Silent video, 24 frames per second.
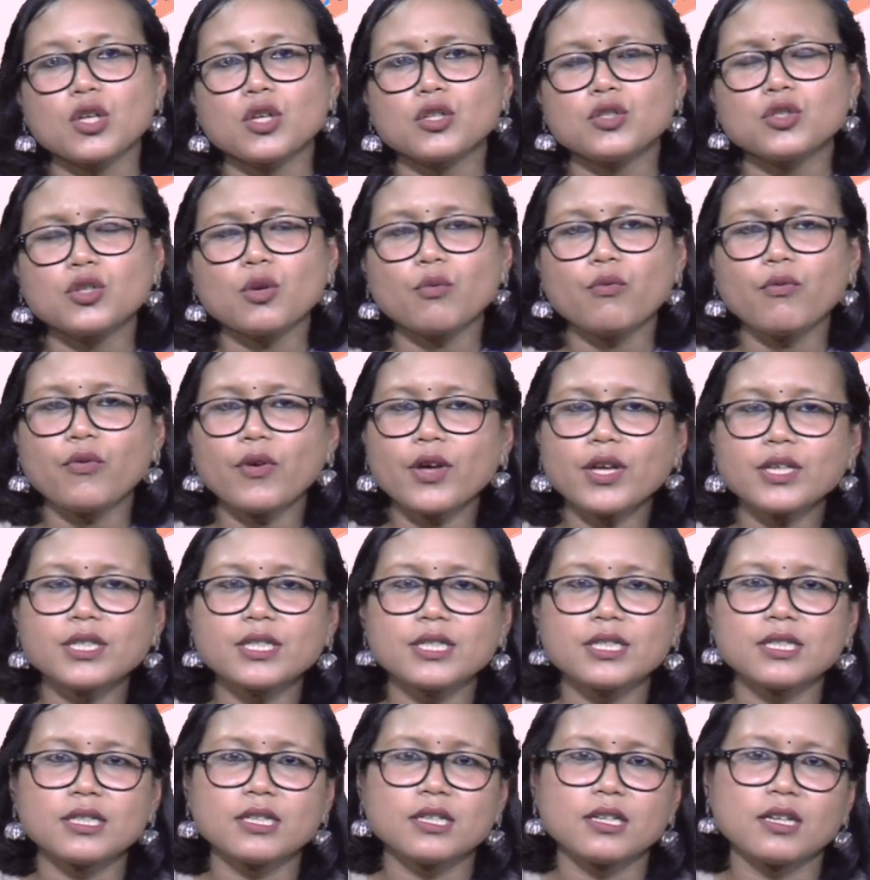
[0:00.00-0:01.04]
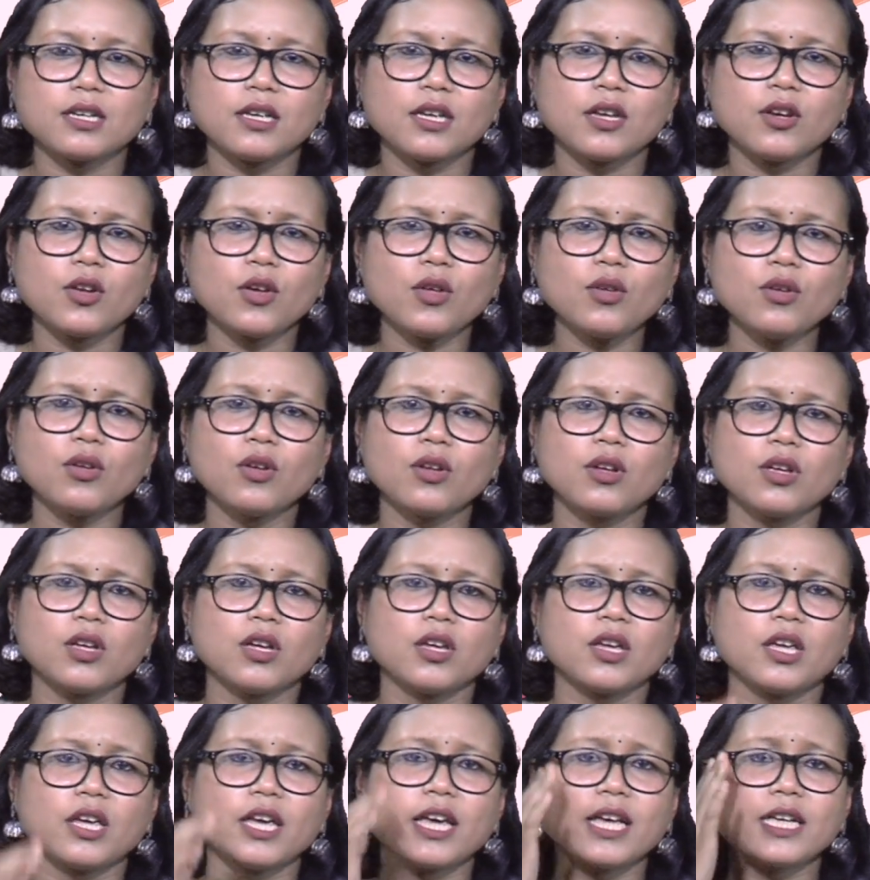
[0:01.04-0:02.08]
So, first,
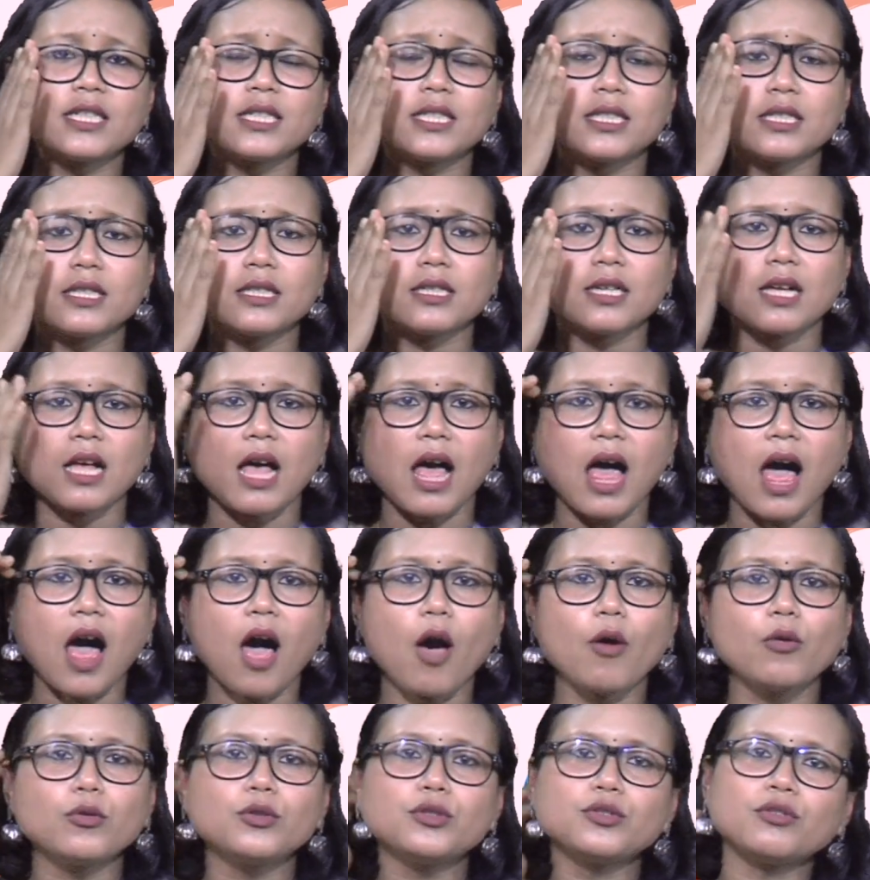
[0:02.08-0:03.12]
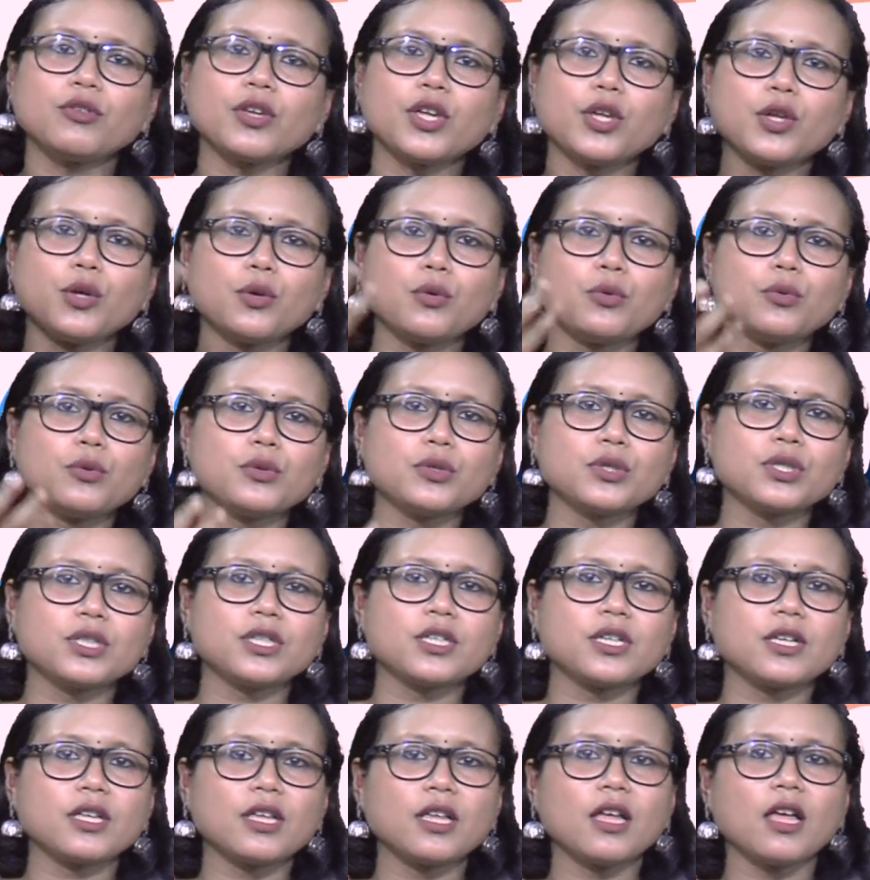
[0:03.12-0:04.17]
is how to use
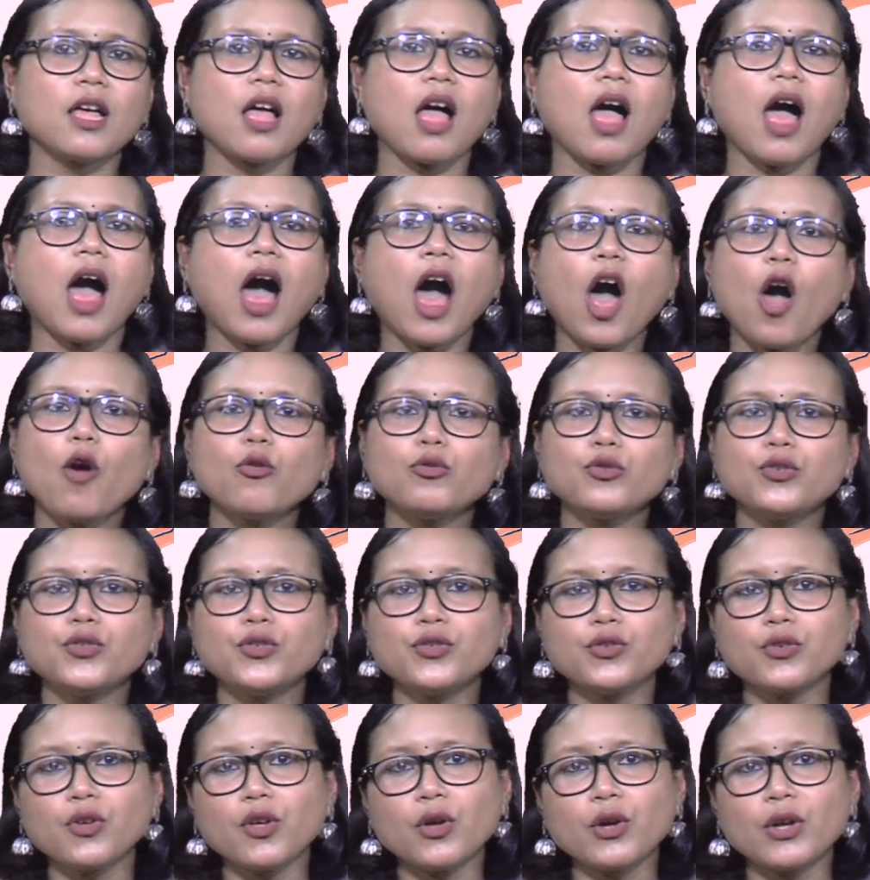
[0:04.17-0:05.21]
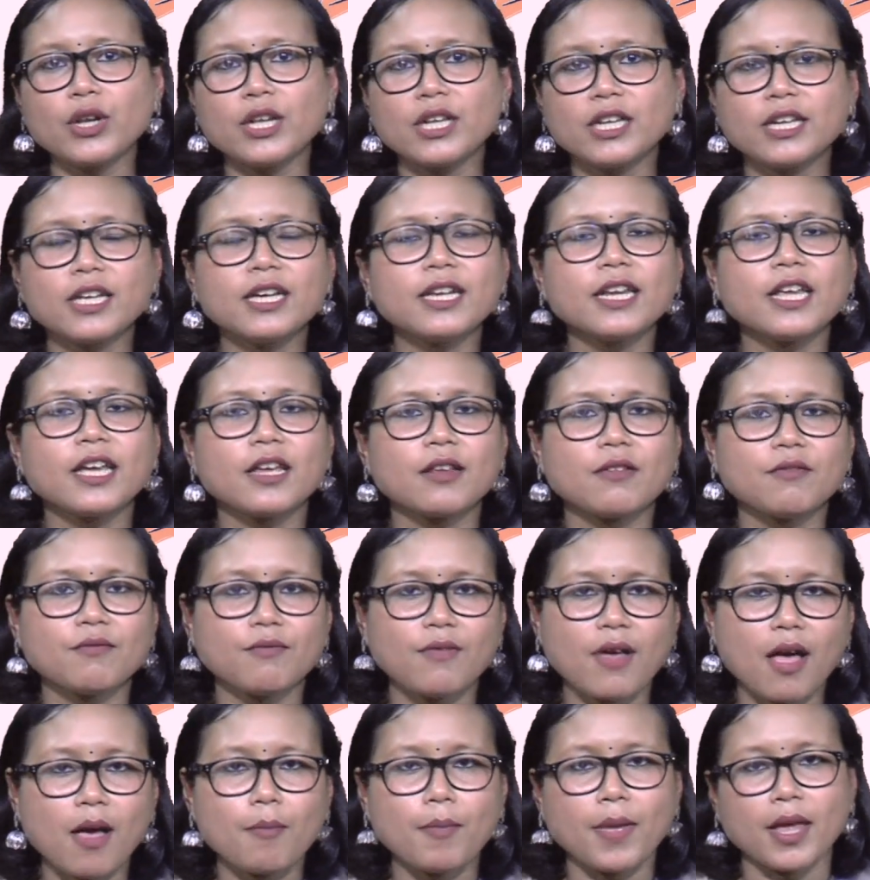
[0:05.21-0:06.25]
the outdoor learning
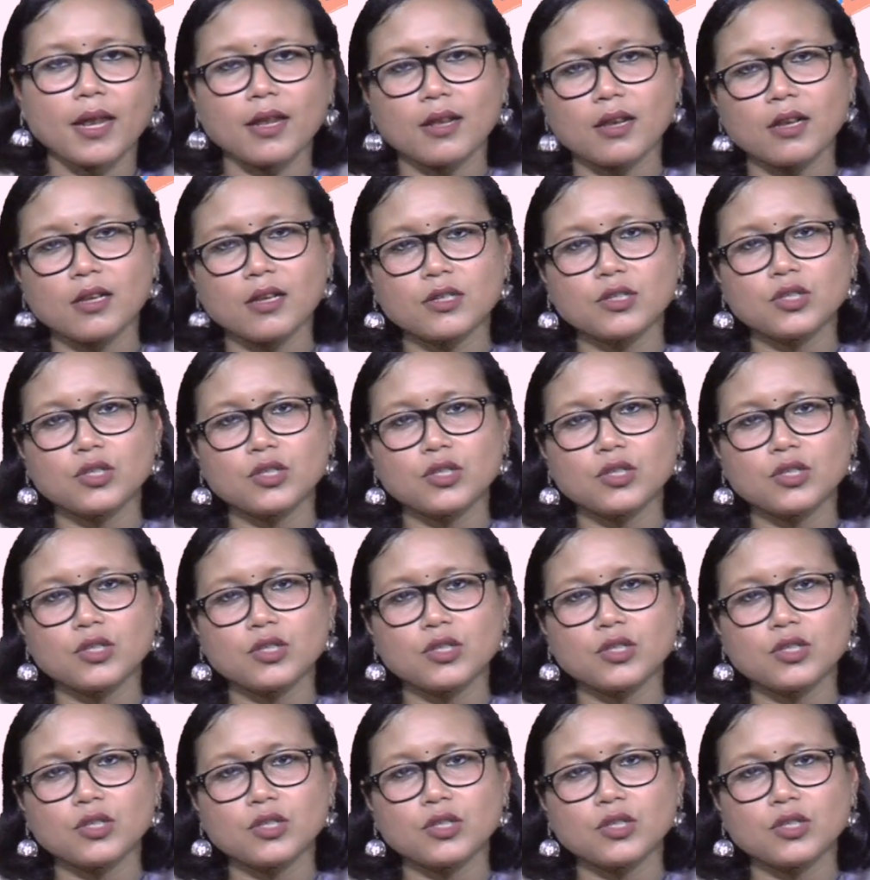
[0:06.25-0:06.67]
environment.